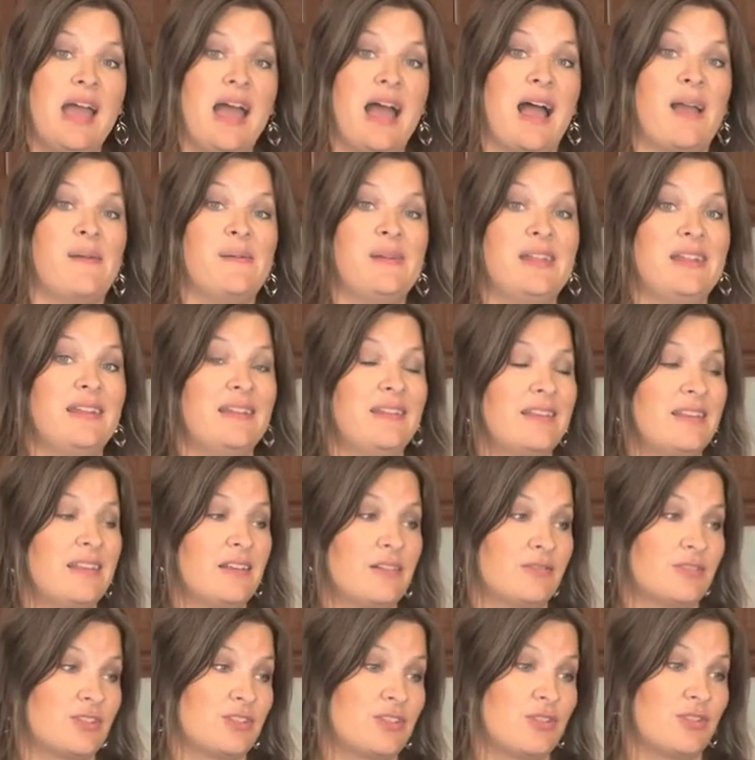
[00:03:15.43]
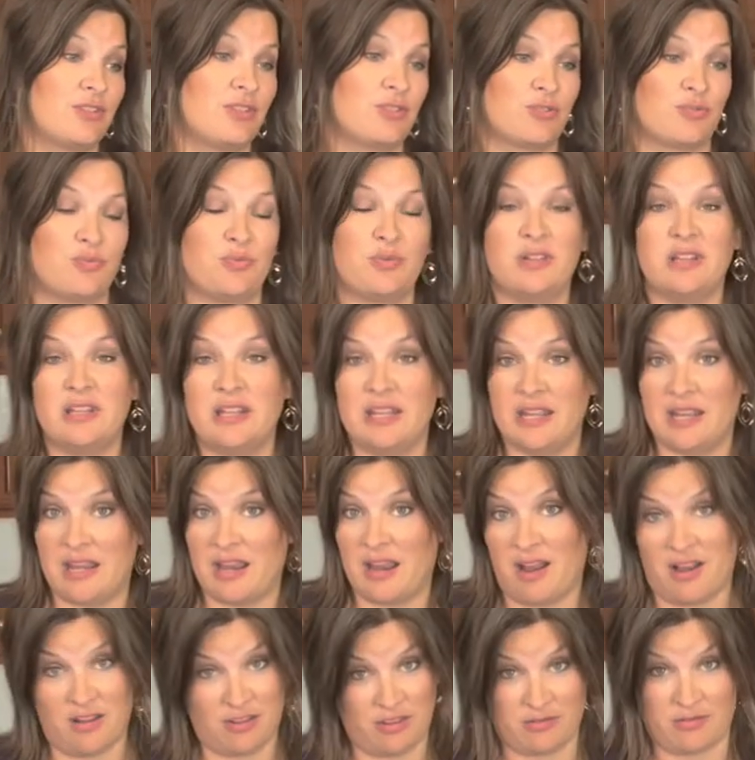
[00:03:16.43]
I mean, there's really,
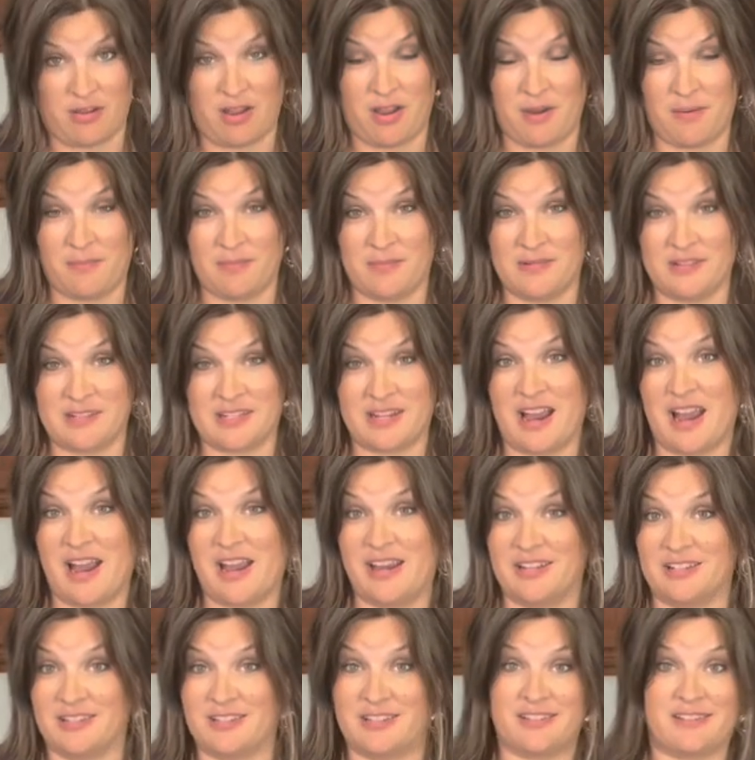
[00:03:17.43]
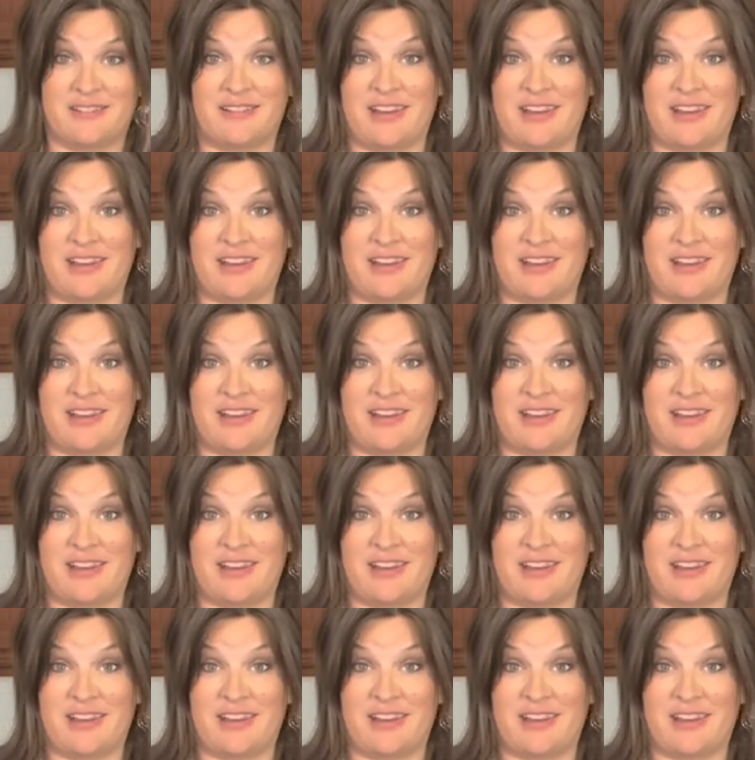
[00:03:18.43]
the sky is